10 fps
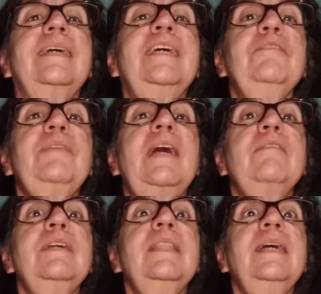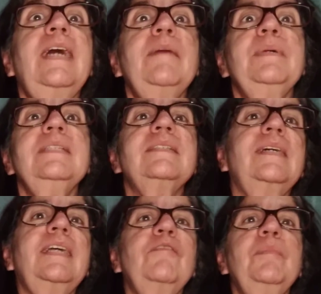If everything happens
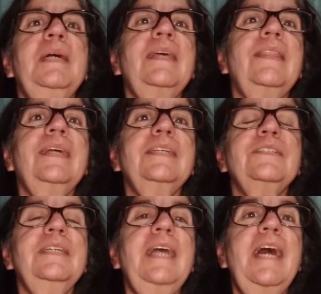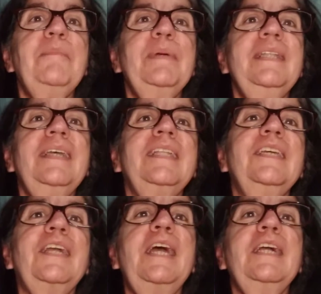like everybody thinks is going to happen and
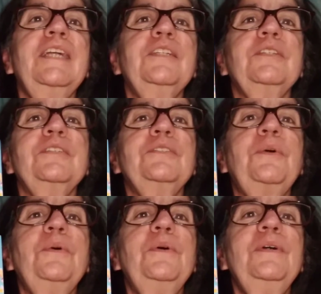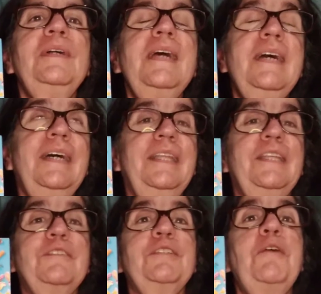you can't get to the store and
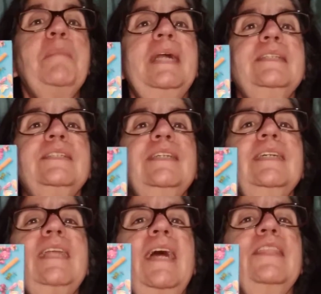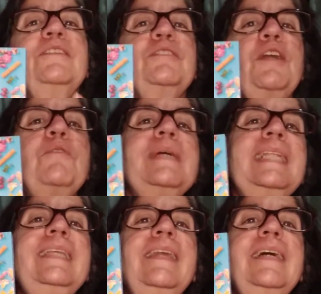there's no medicine and there's no
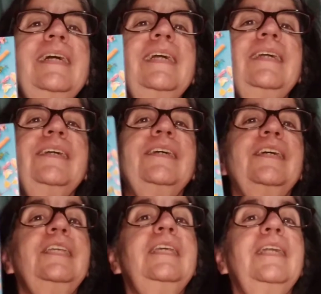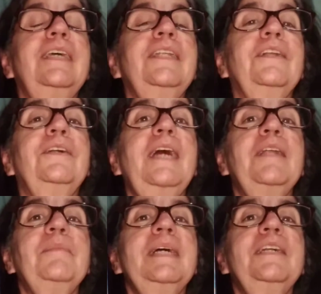anything, you need to learn how
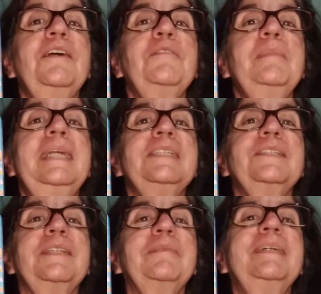to make your own medicine.